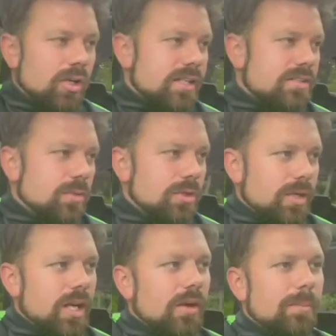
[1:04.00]
so what do I
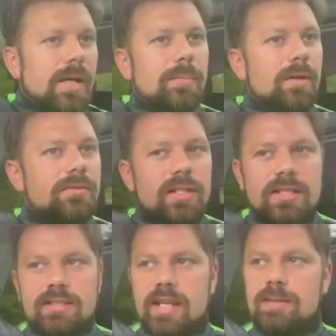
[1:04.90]
know about both of
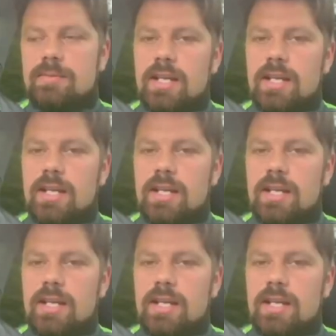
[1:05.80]
these teams?